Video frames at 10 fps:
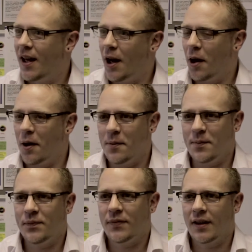
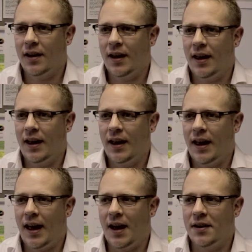
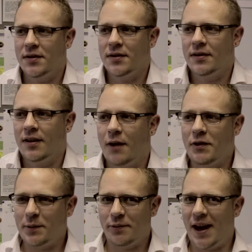And I'm
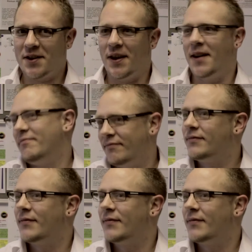really proud of that.